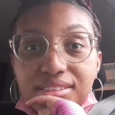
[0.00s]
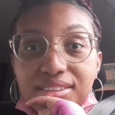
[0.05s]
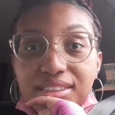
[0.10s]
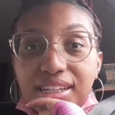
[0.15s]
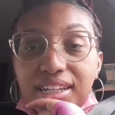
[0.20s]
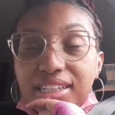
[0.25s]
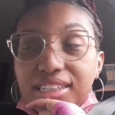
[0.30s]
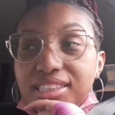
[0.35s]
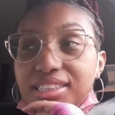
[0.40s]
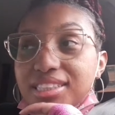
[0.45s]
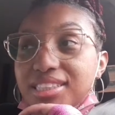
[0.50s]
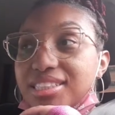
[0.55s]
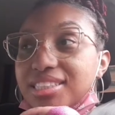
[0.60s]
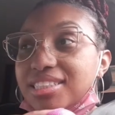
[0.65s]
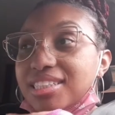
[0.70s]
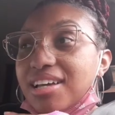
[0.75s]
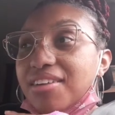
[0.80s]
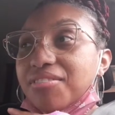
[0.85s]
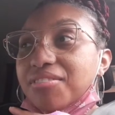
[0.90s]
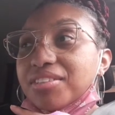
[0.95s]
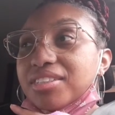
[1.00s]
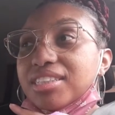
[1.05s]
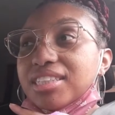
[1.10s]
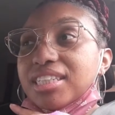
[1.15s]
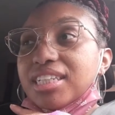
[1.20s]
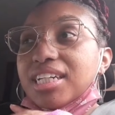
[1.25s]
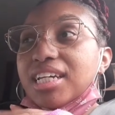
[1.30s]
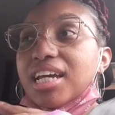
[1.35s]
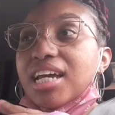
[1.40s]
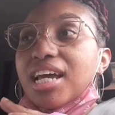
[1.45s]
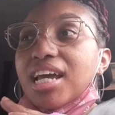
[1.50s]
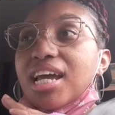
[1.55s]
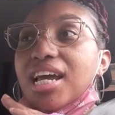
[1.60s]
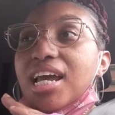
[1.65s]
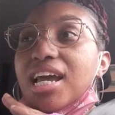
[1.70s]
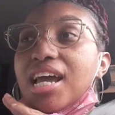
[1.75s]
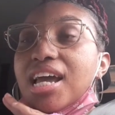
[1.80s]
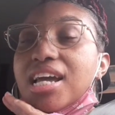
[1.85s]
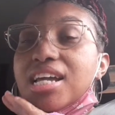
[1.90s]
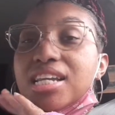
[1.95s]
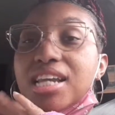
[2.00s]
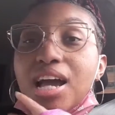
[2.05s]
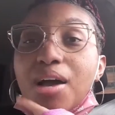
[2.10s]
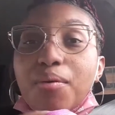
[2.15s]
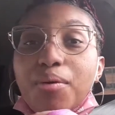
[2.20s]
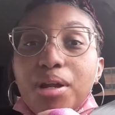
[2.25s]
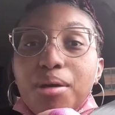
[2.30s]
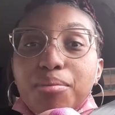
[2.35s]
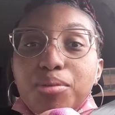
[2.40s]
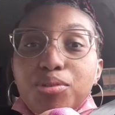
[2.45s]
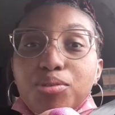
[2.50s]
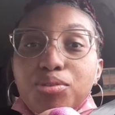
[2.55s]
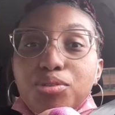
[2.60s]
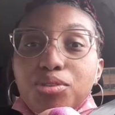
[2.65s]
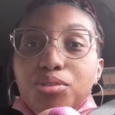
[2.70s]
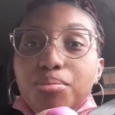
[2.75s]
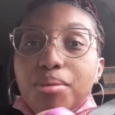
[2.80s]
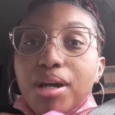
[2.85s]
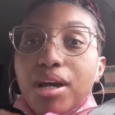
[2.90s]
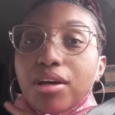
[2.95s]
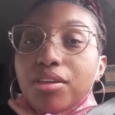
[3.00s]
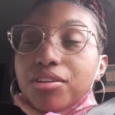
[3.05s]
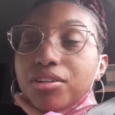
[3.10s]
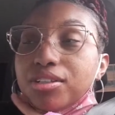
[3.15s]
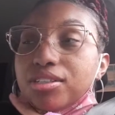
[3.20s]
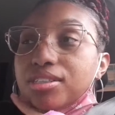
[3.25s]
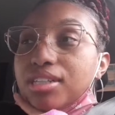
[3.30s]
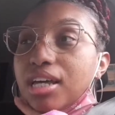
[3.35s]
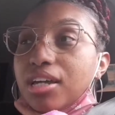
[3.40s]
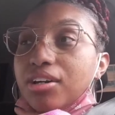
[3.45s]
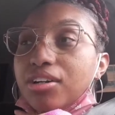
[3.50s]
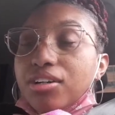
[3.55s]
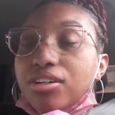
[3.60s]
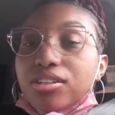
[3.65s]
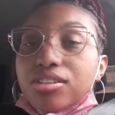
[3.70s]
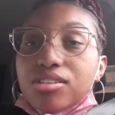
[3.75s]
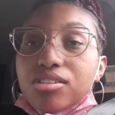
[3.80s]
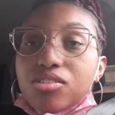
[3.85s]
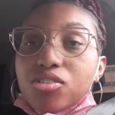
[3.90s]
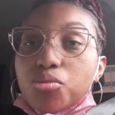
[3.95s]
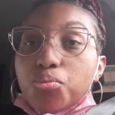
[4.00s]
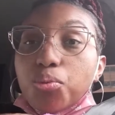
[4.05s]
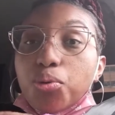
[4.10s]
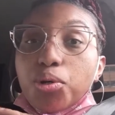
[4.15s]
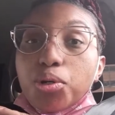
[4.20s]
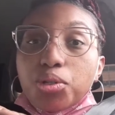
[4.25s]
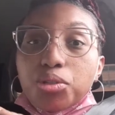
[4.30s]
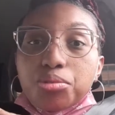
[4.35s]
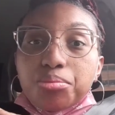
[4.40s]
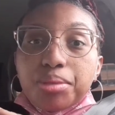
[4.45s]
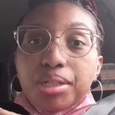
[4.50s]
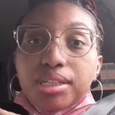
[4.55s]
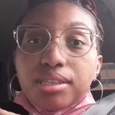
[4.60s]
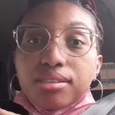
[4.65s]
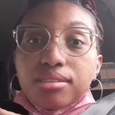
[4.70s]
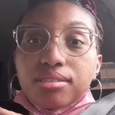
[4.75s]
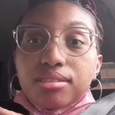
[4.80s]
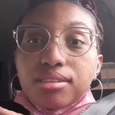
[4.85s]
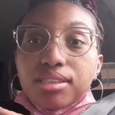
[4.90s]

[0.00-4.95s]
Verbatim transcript: Like, it's definitely not what I'm used to. My other center spoiled me.